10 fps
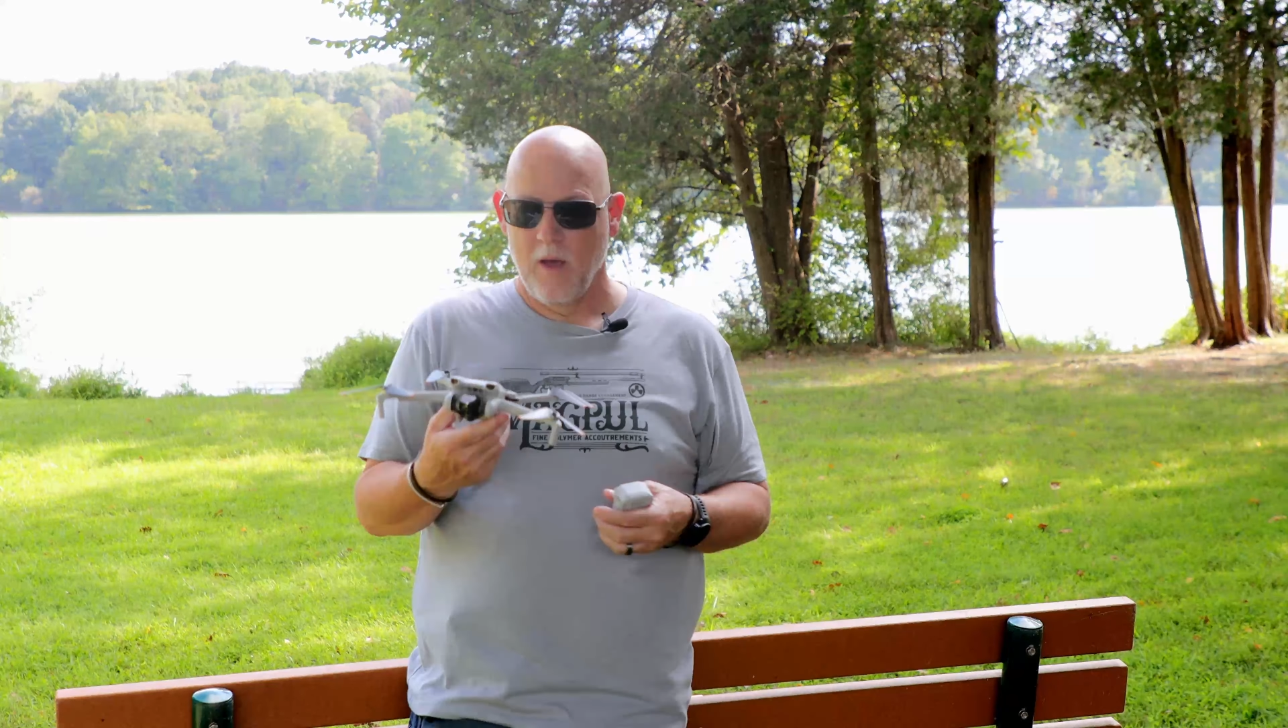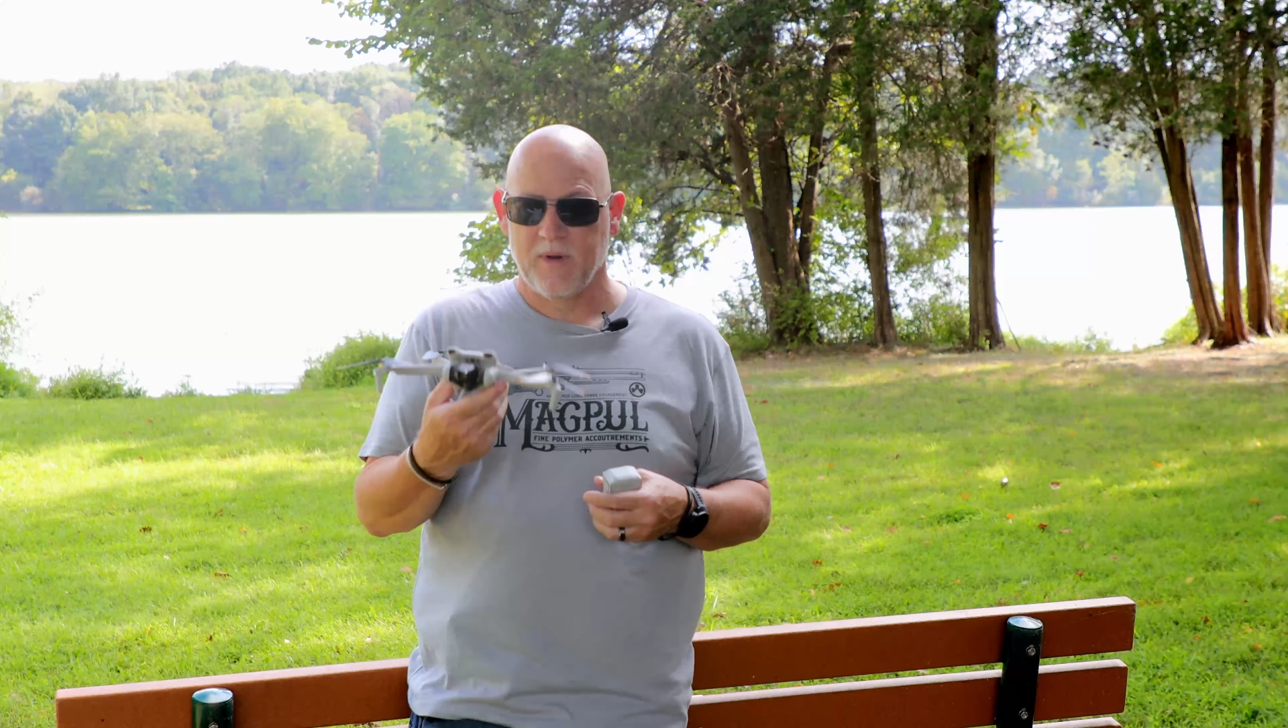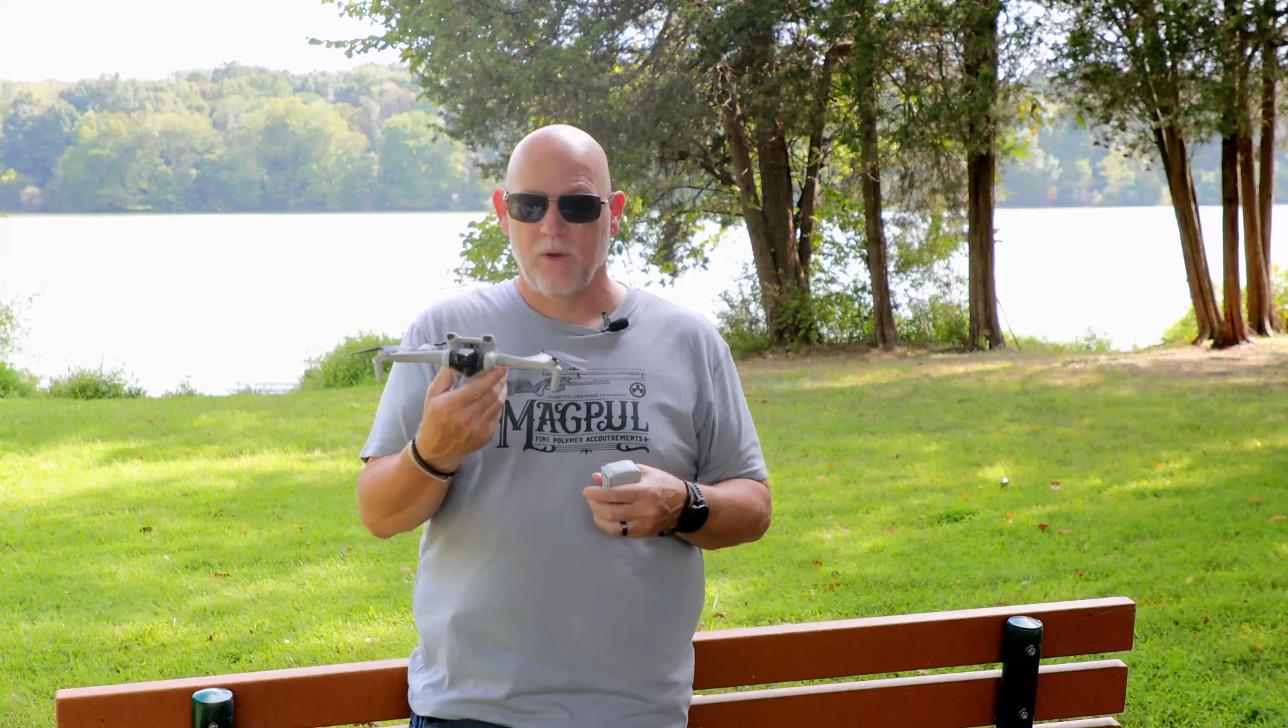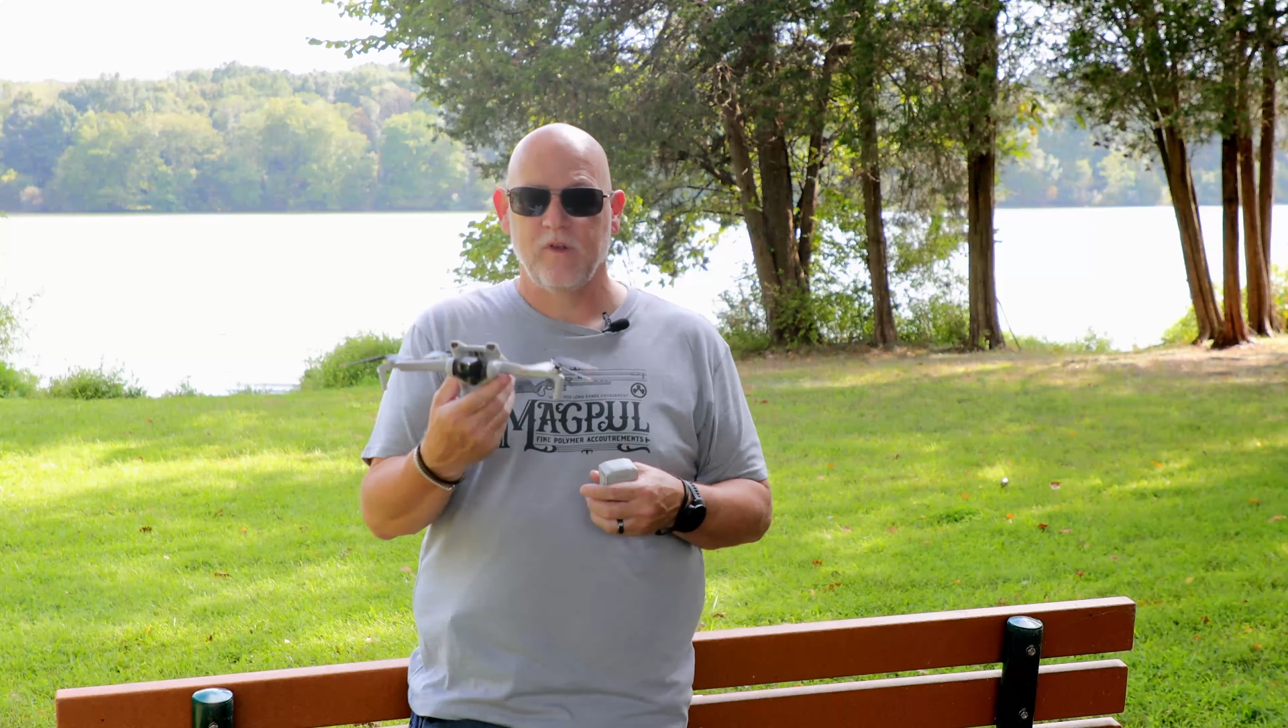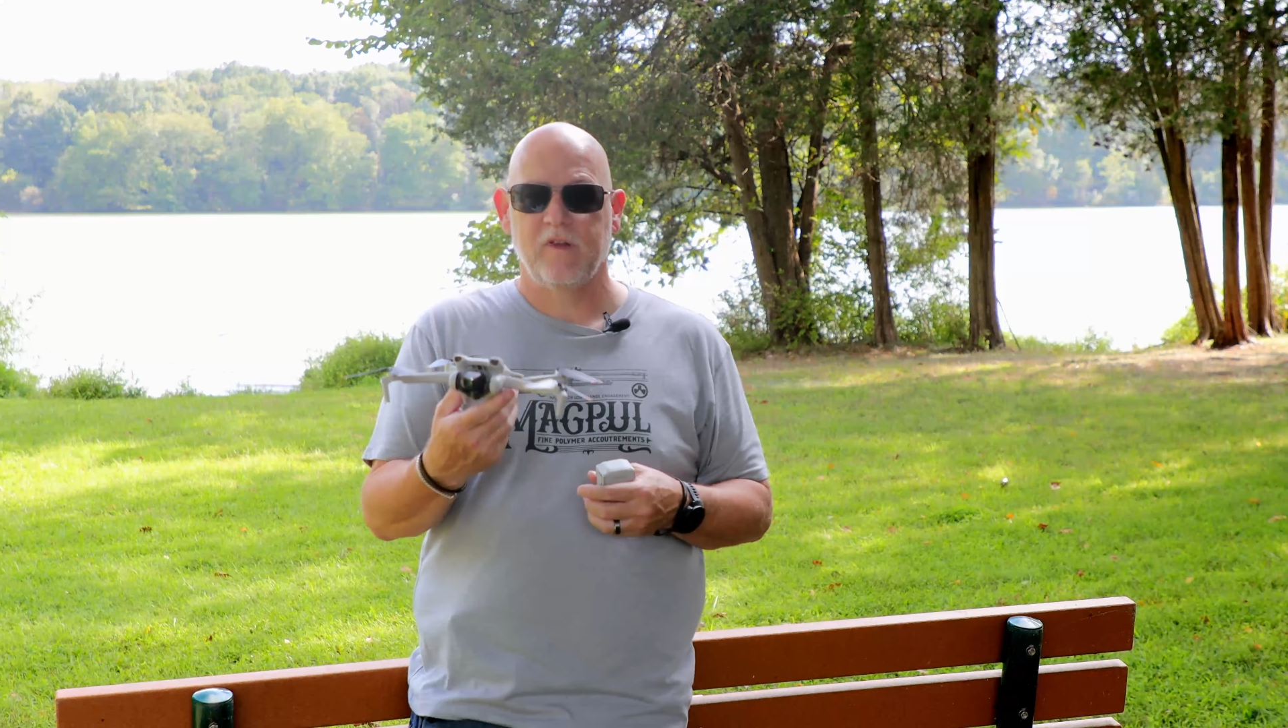
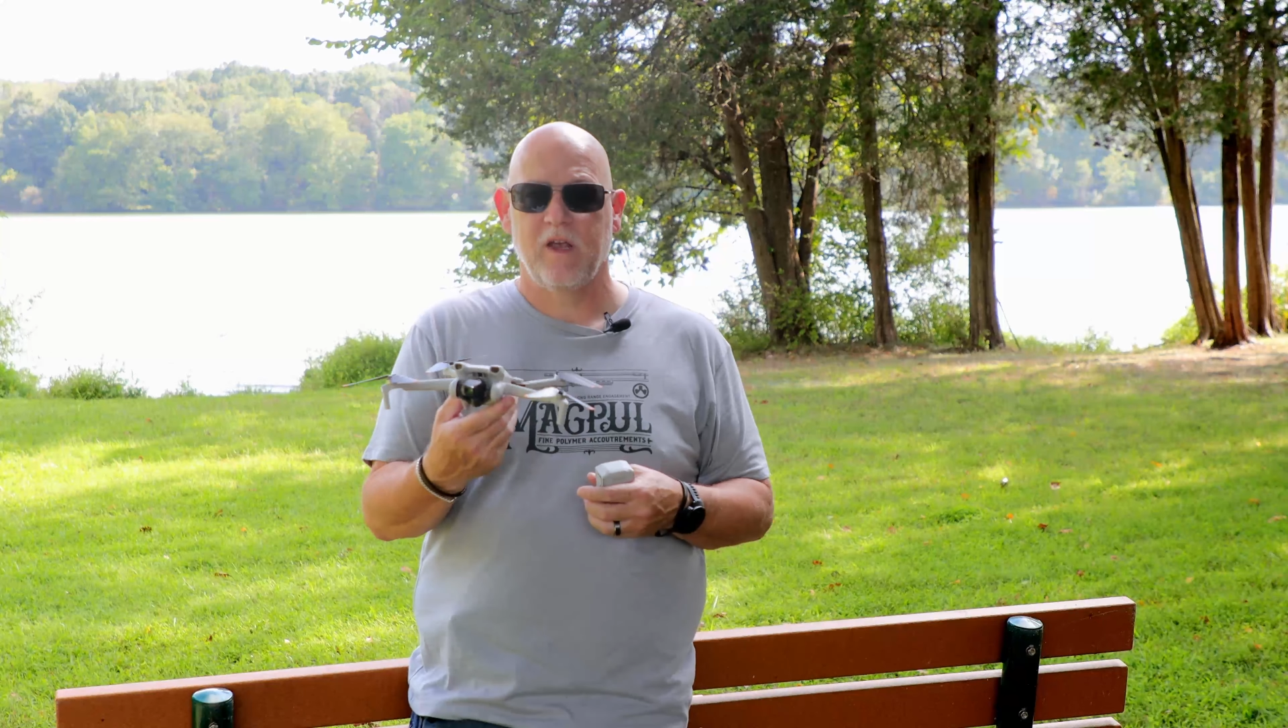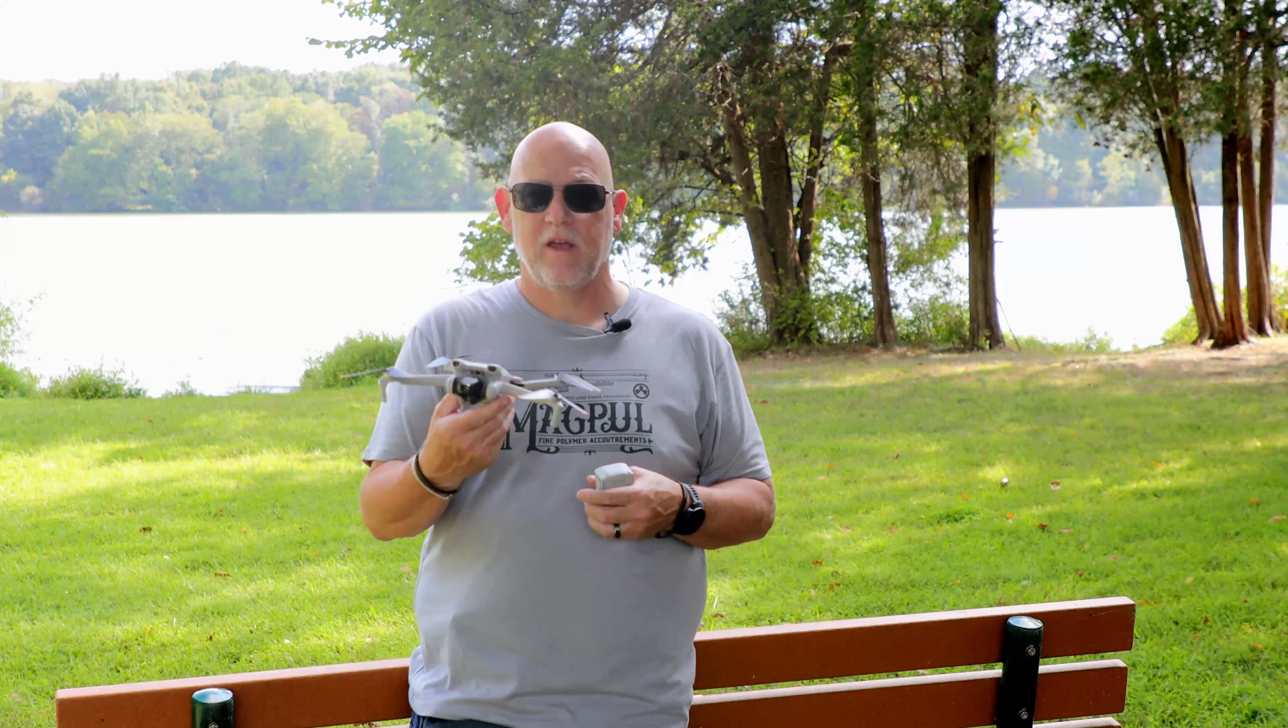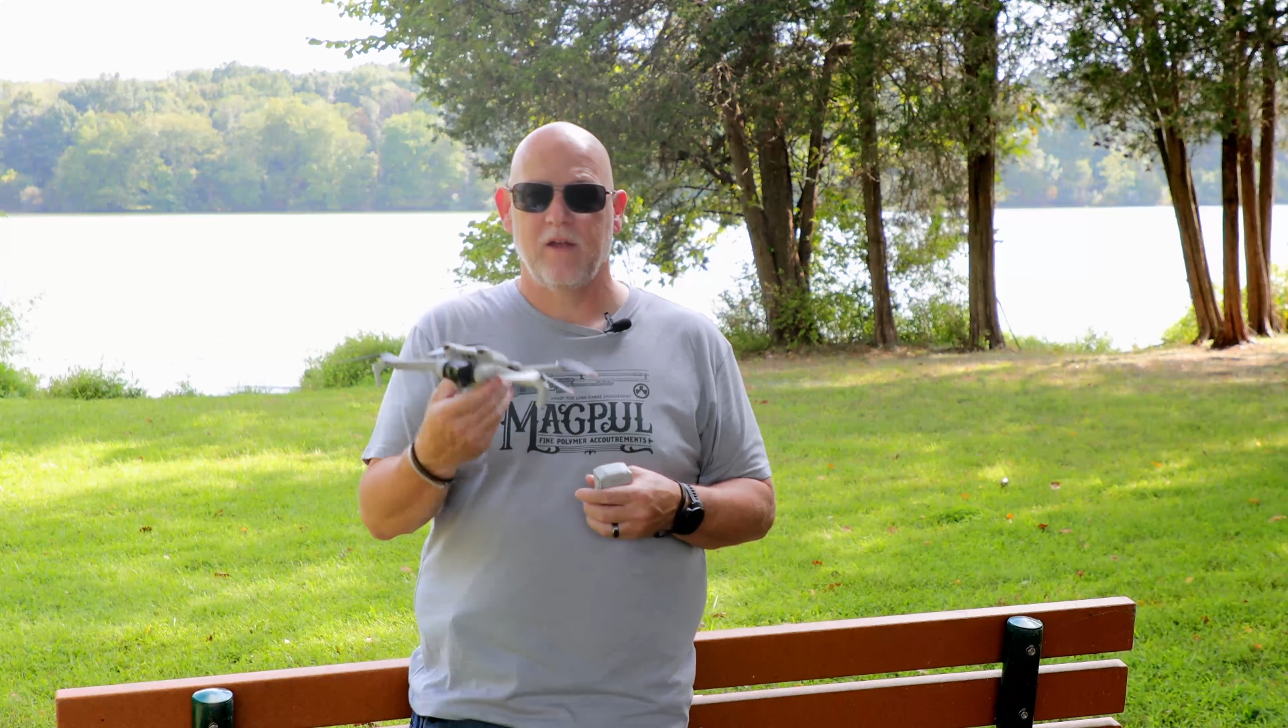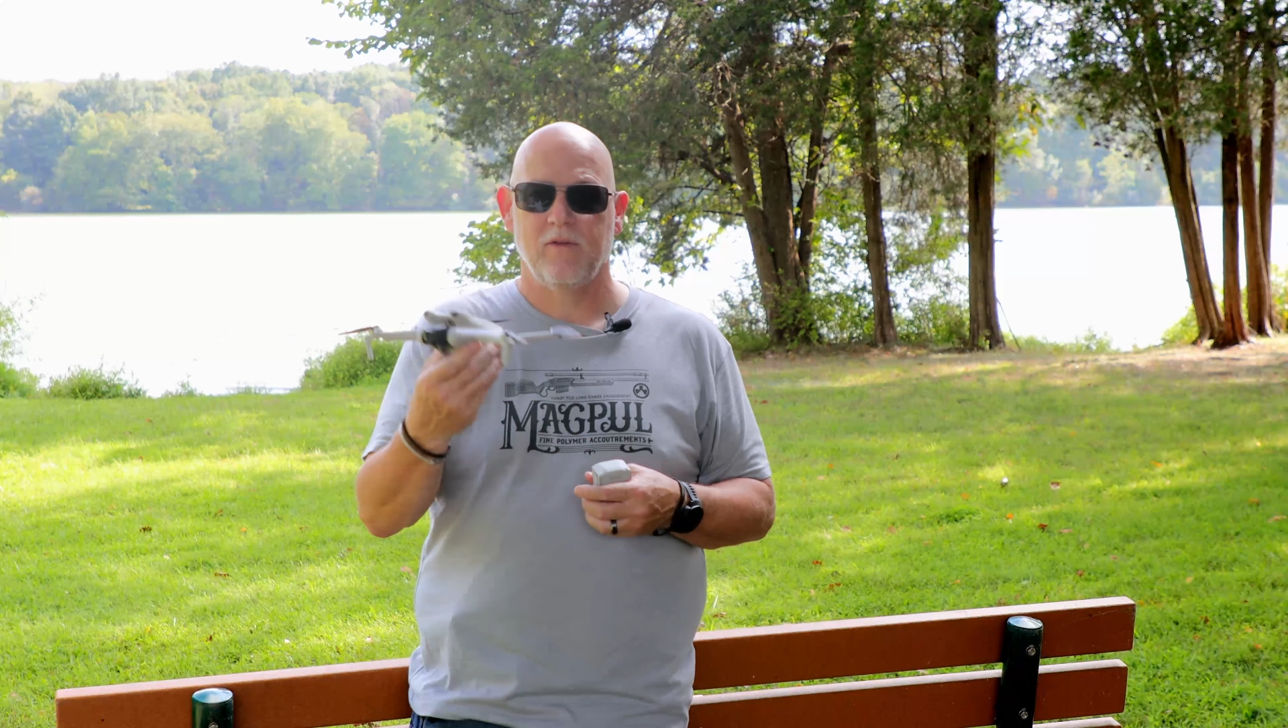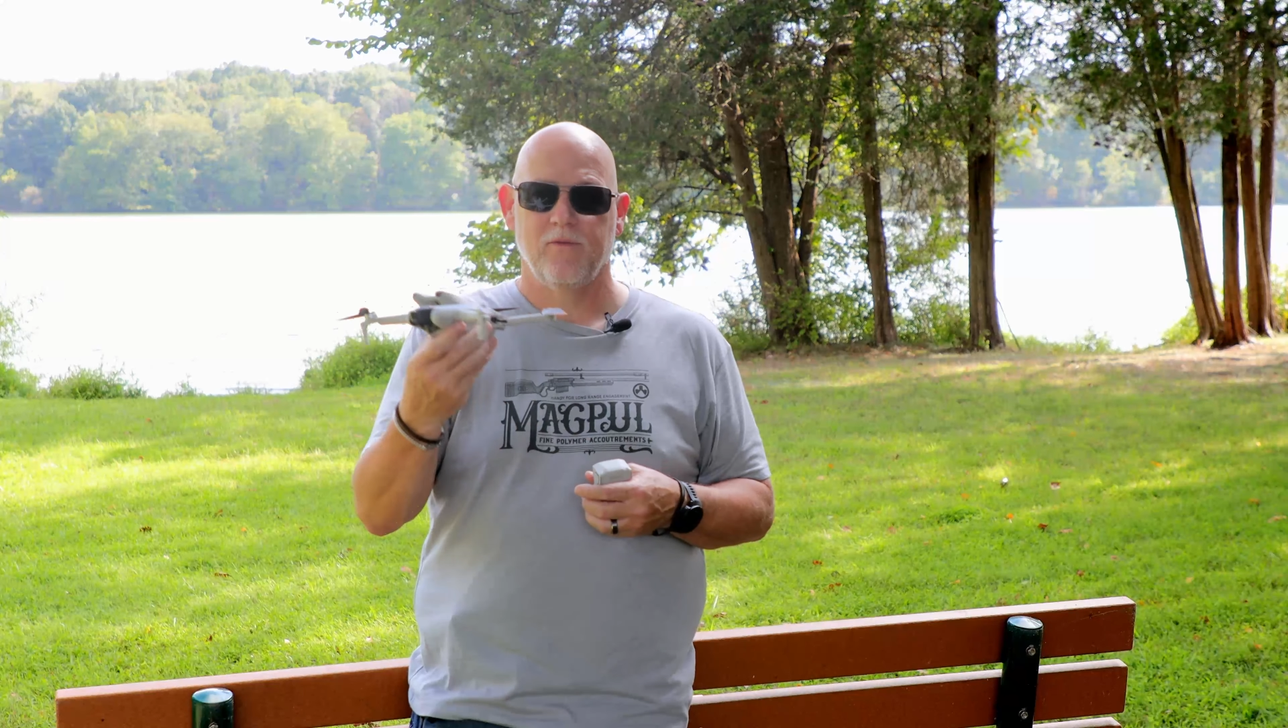But I will say
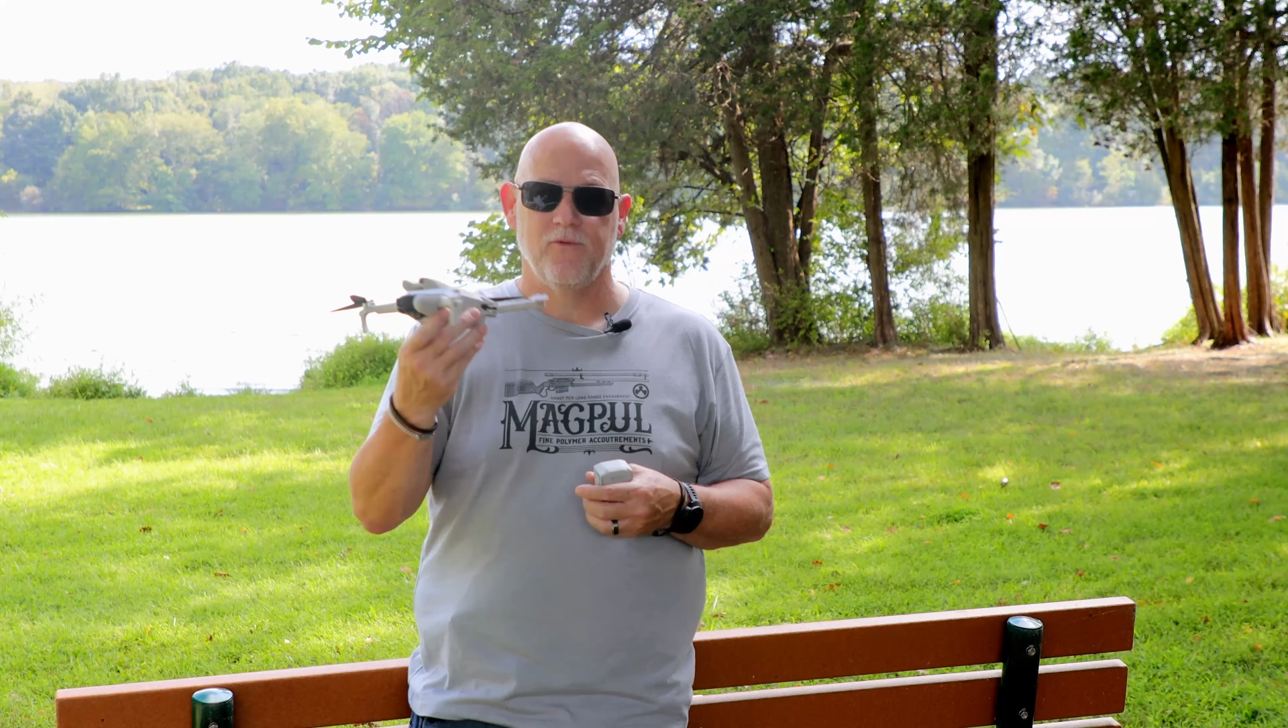that